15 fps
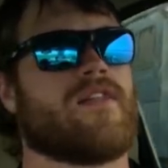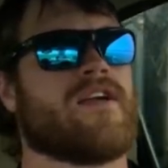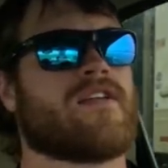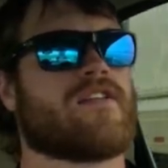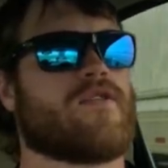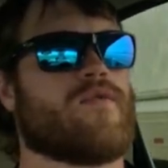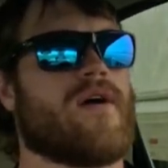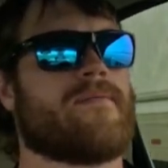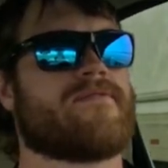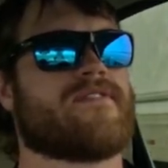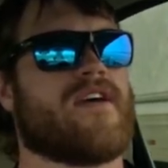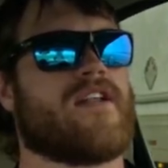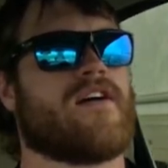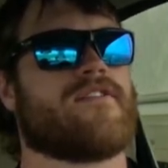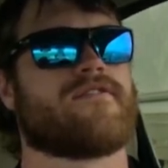link to the
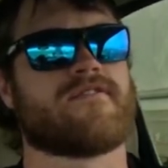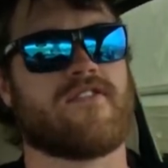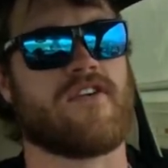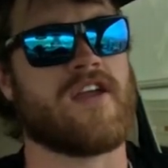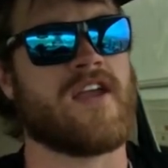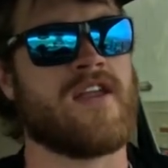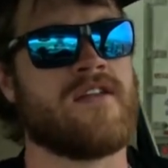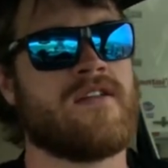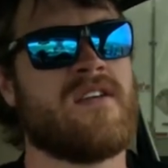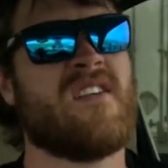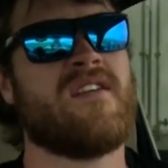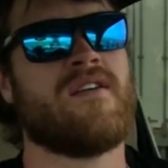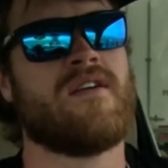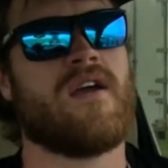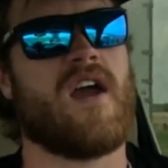website on the screen,
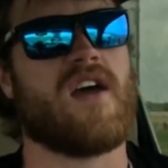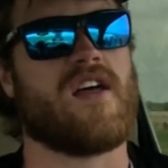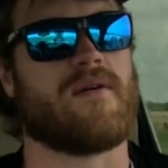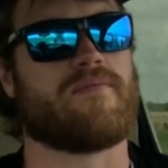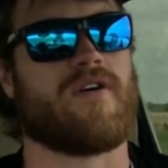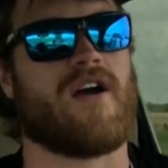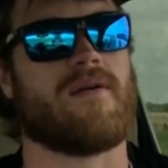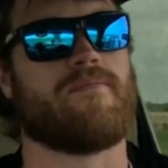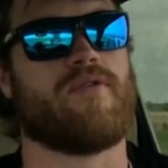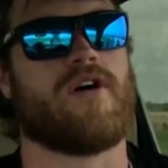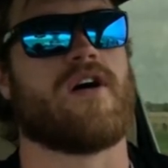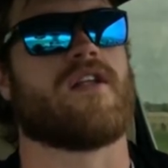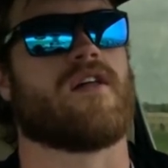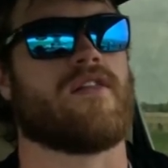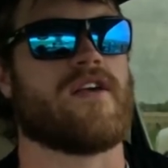and I'll probably
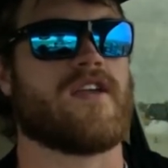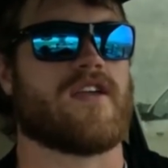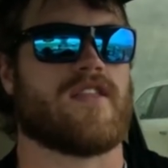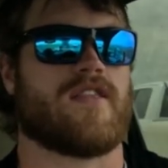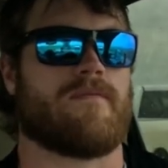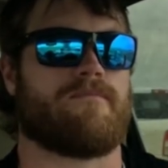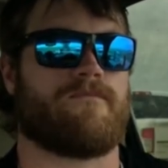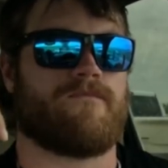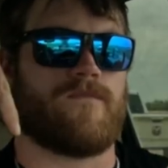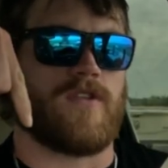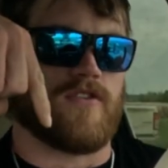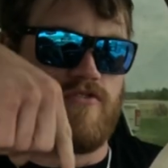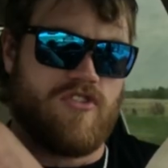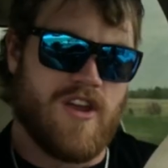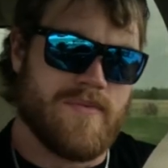put a link in the
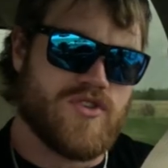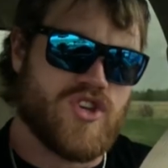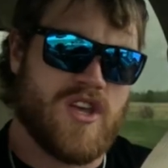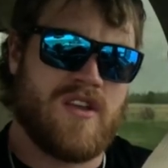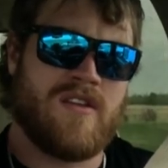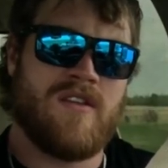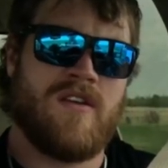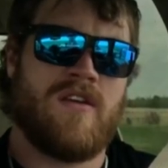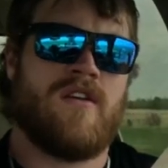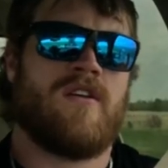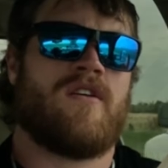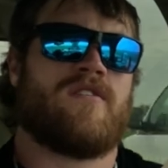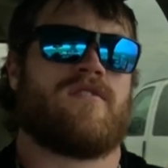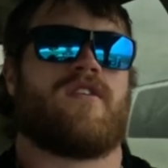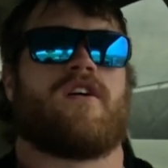description,
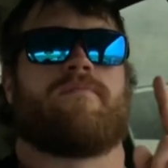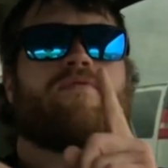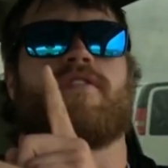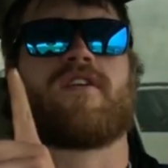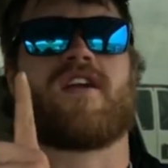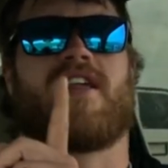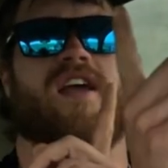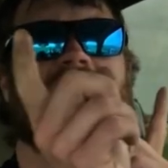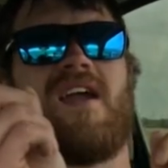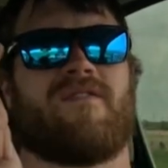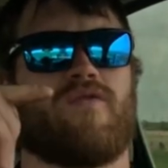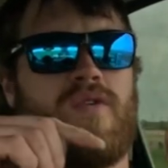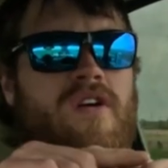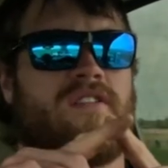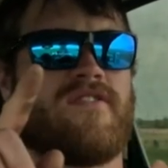and I'll put it kind of
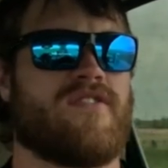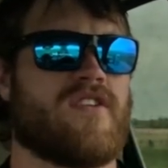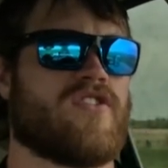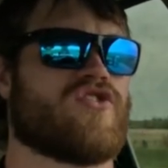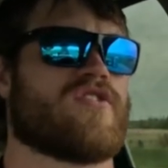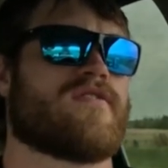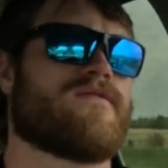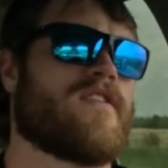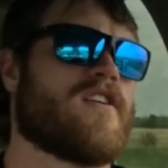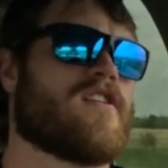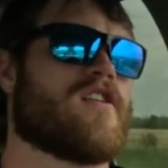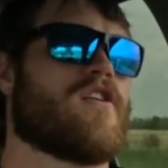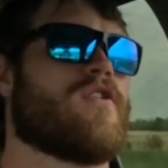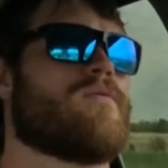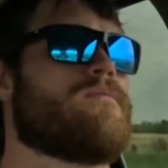everywhere so you can just
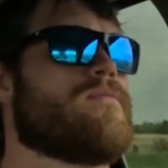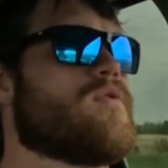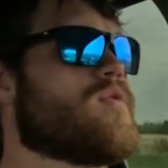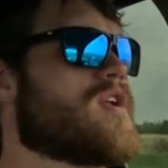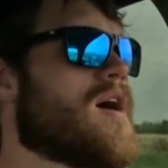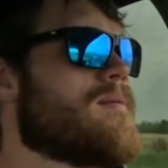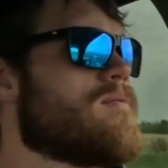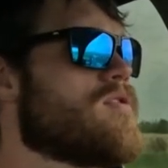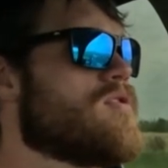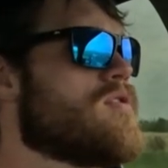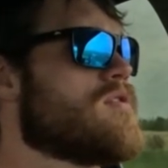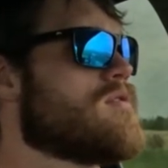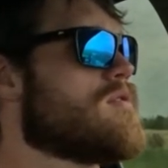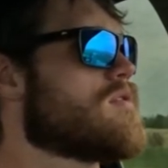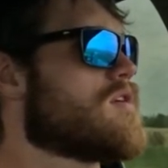figure out what I'm
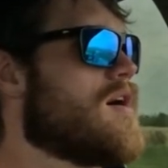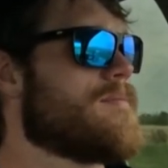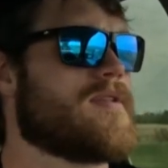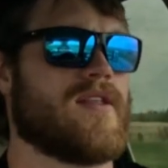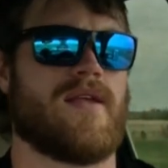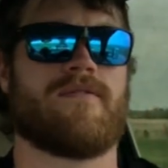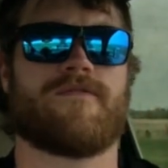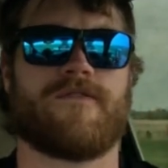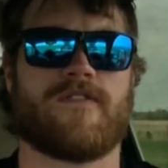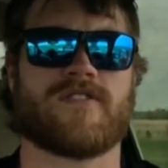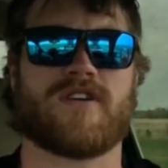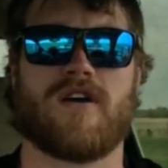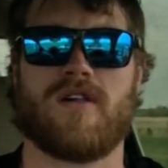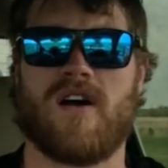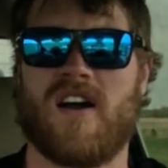doing. Company name's
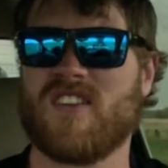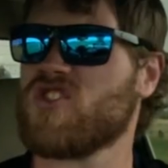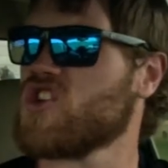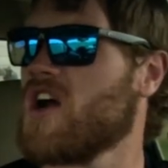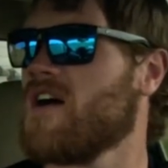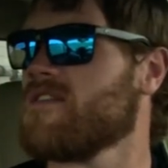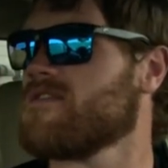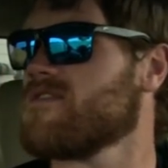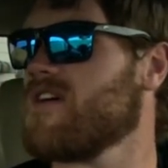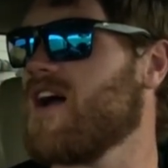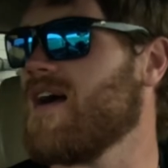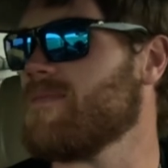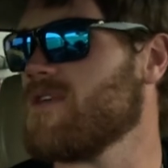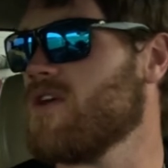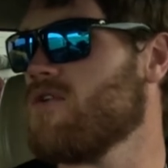First Call Hotshots.
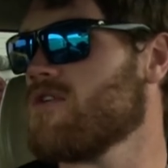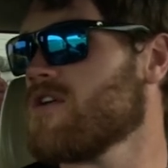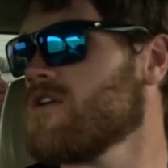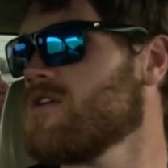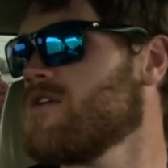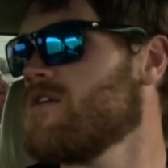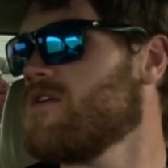I'm the owner,